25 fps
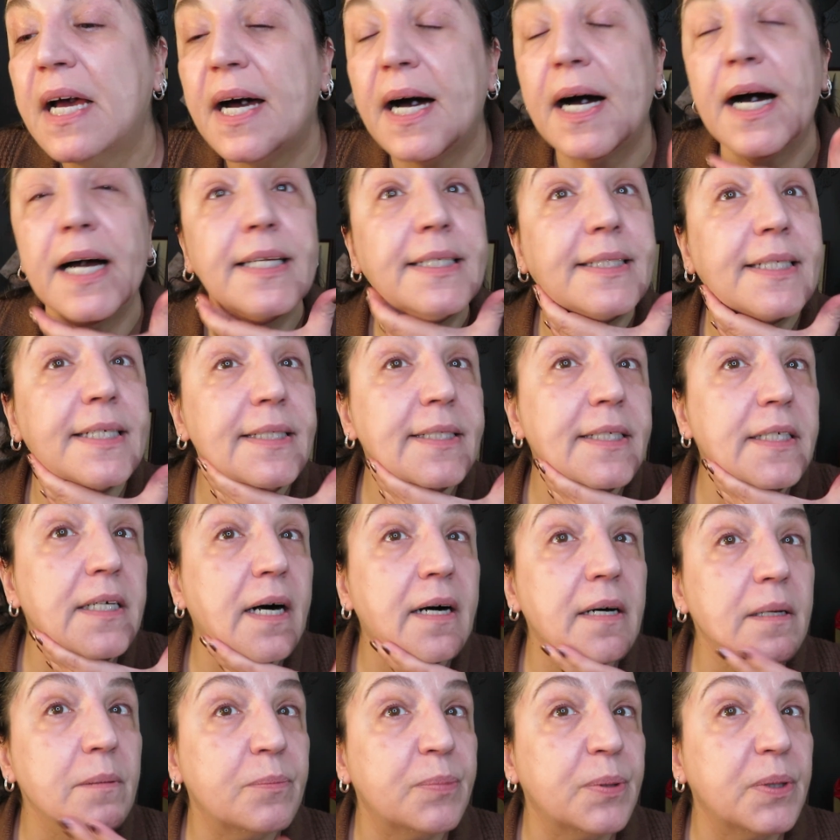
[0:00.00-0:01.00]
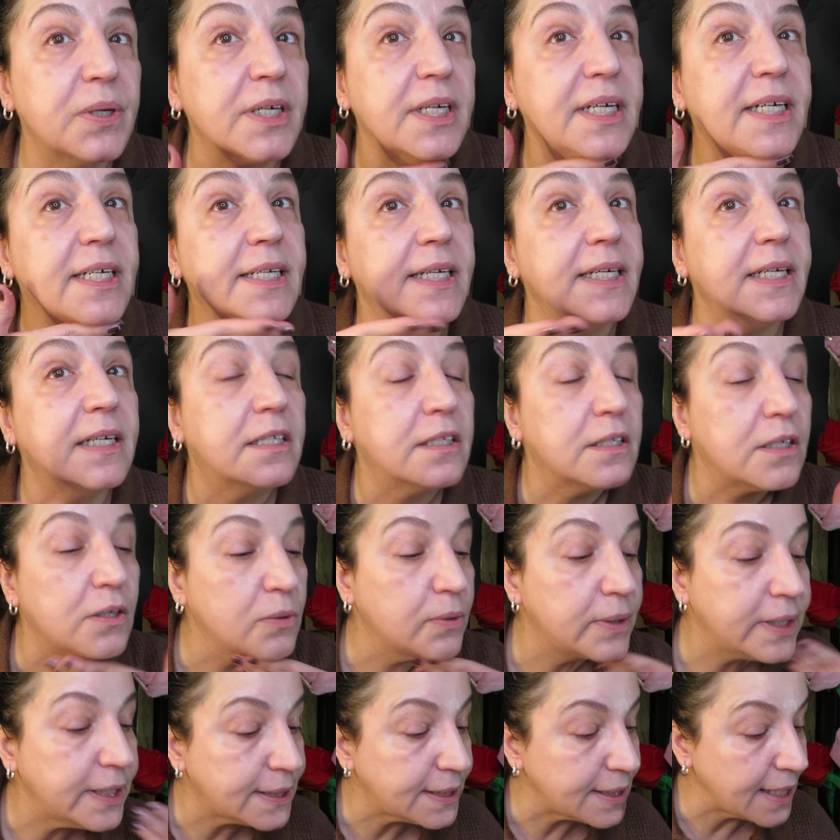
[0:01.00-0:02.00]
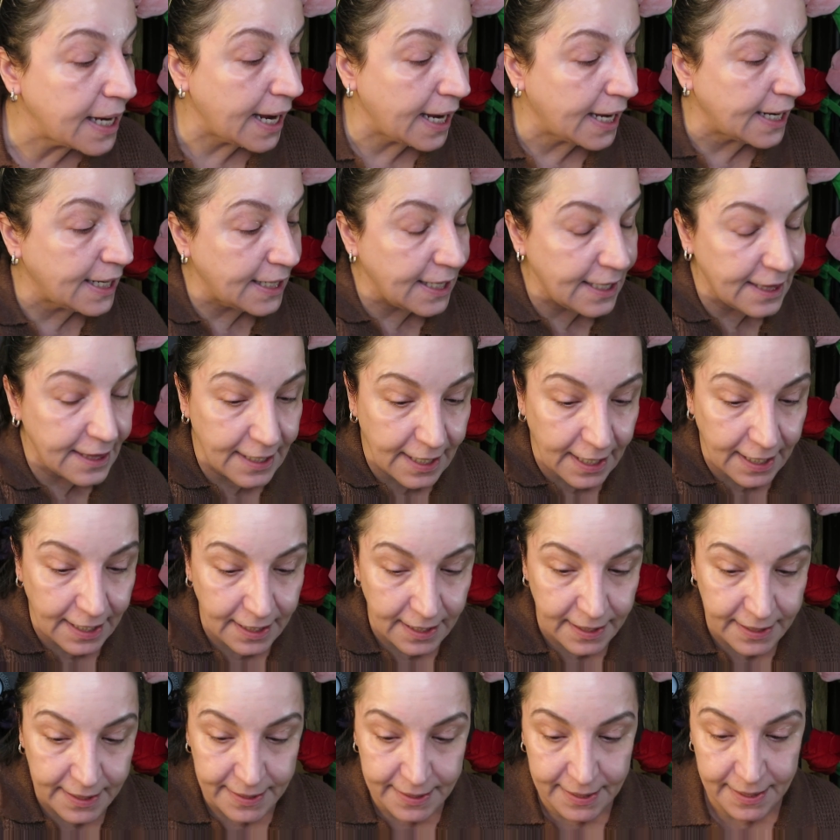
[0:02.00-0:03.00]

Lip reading: I did not put any glowy anything